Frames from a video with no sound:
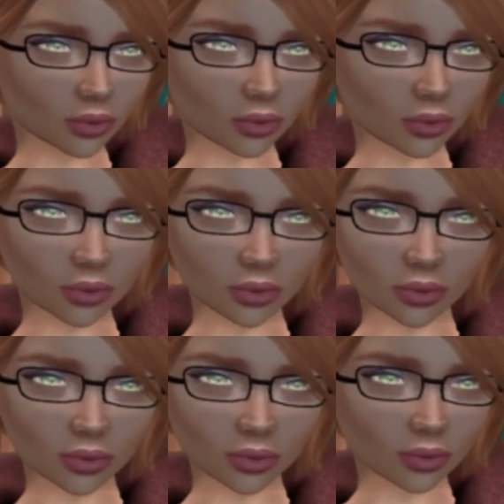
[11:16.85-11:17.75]
That is
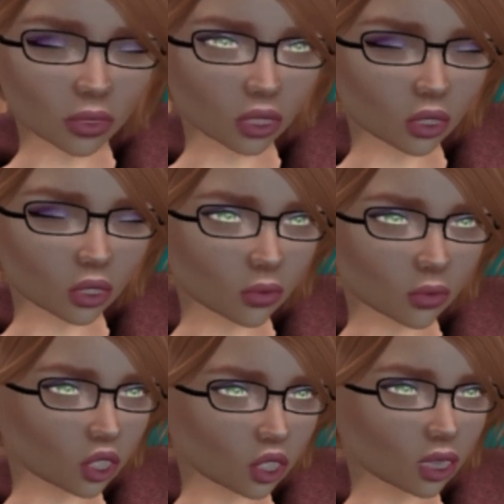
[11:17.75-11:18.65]
just me,
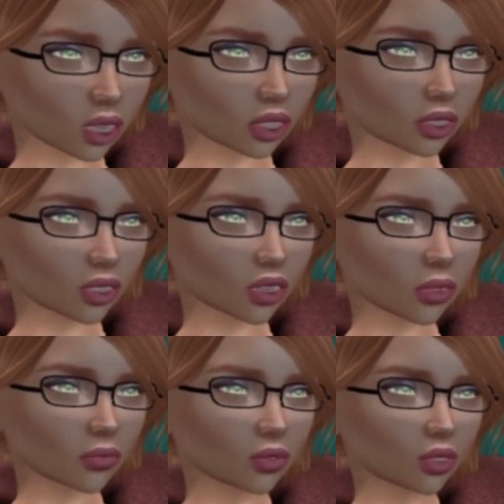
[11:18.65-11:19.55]
okay? I
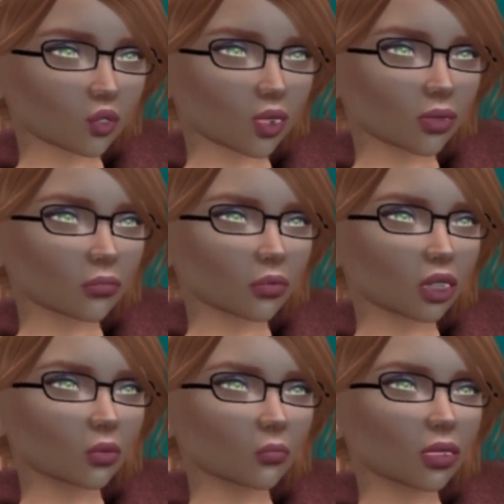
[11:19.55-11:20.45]
eat. I can't
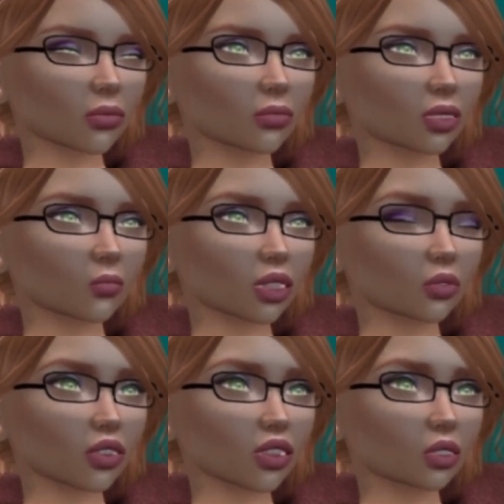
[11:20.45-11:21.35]
help it. I enjoy
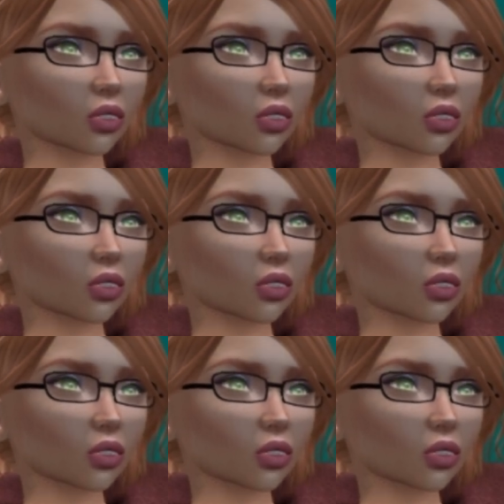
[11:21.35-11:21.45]
eating.